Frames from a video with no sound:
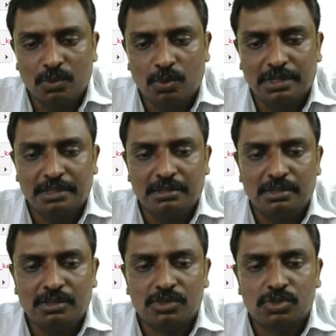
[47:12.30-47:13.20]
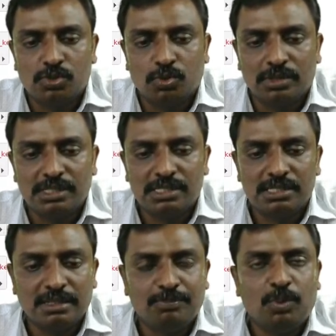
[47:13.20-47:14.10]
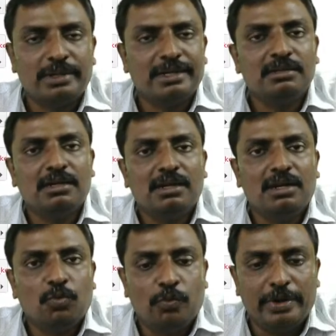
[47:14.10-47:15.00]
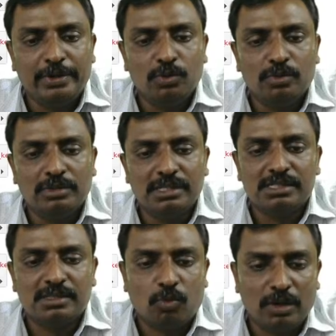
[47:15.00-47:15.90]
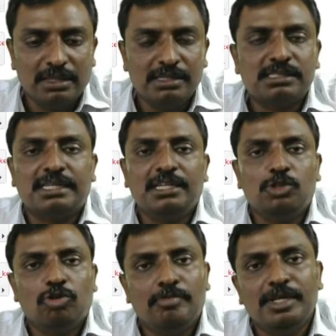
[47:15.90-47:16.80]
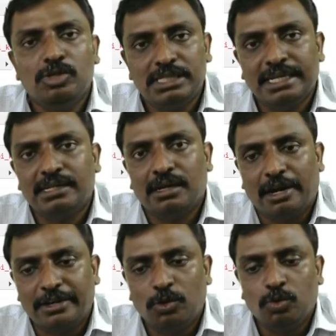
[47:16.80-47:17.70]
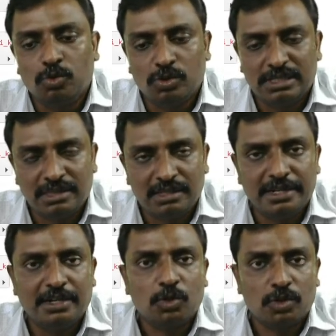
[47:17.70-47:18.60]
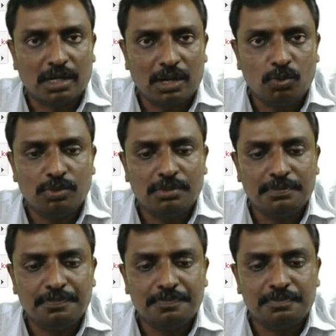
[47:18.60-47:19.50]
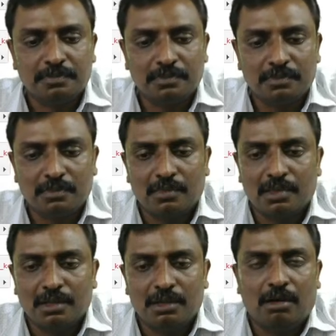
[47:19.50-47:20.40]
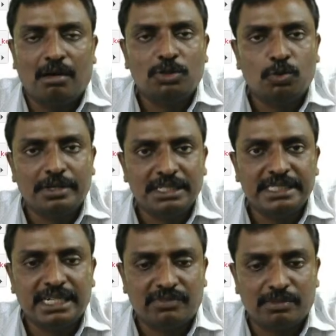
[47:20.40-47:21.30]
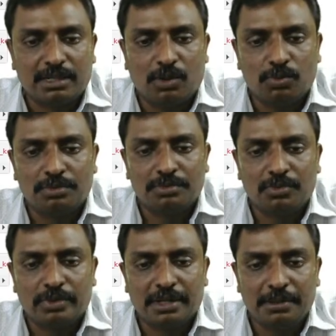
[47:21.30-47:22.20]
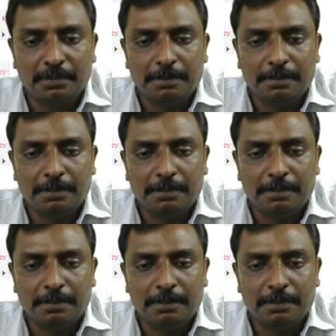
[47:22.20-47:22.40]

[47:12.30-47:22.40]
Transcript: Okay. So this is important. When only this key you will be using it in Arduino to send the data to the cloud or to read the data from the cloud. Okay.